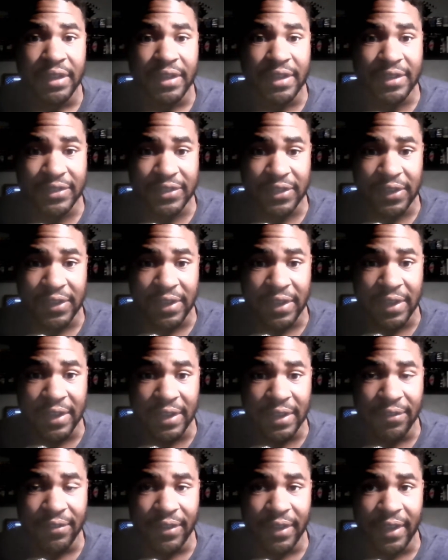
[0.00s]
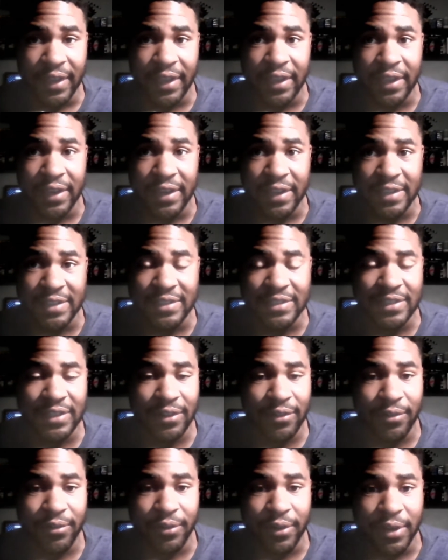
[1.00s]
is alive and has
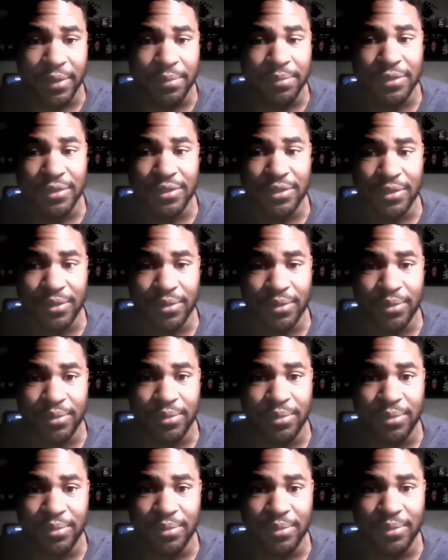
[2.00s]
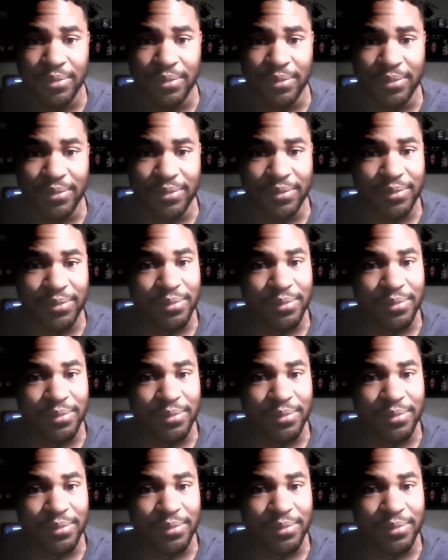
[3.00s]
set her up to